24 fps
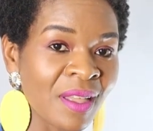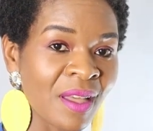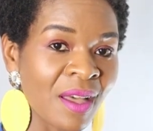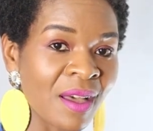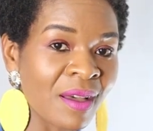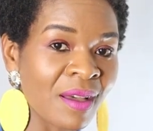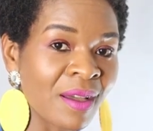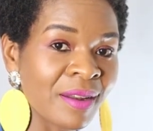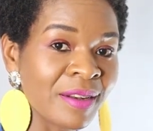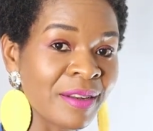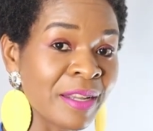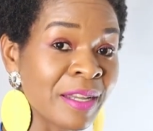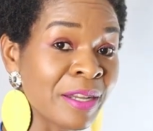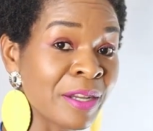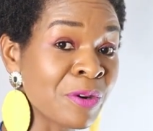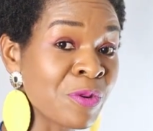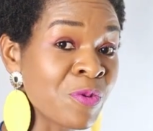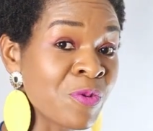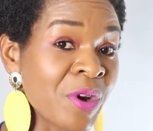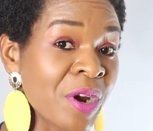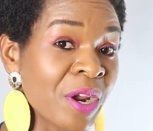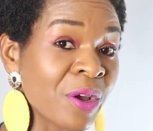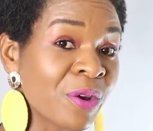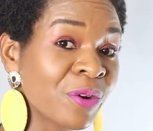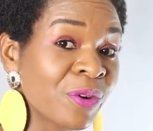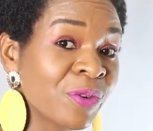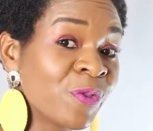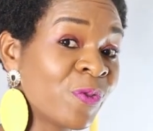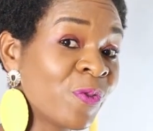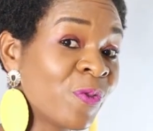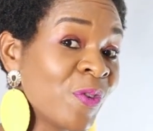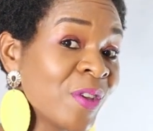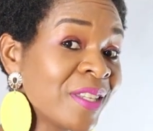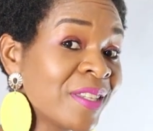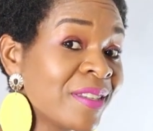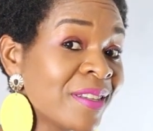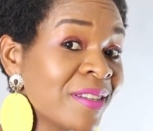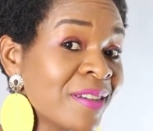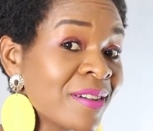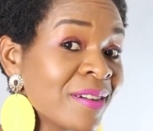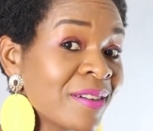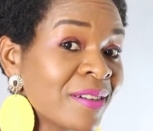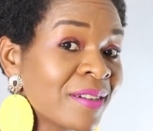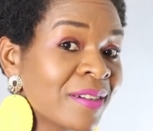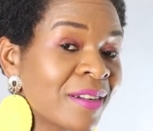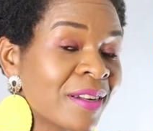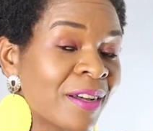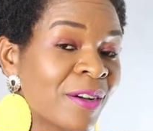they can record
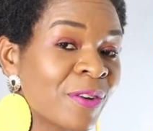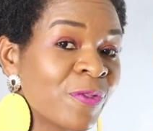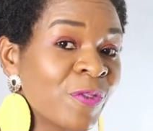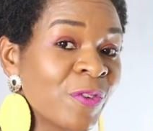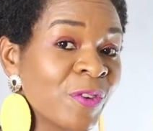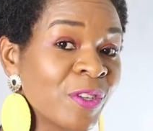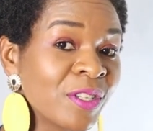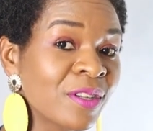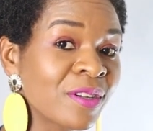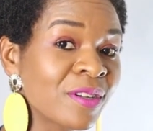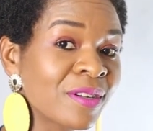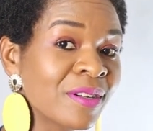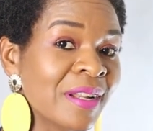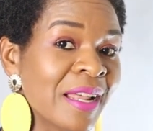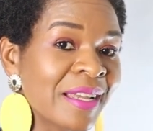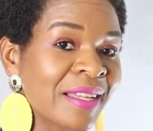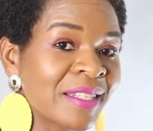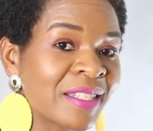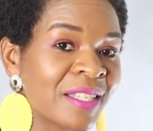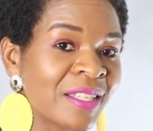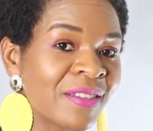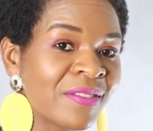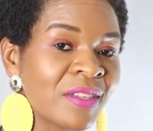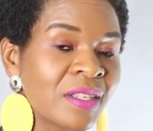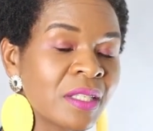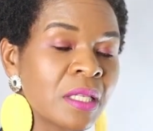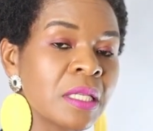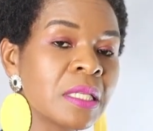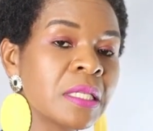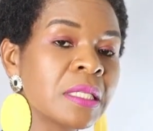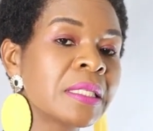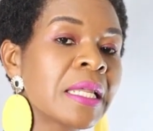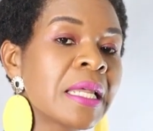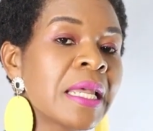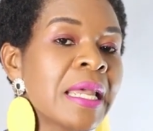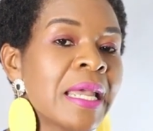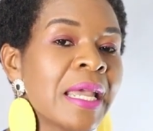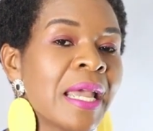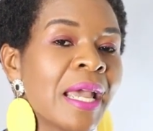physical activities,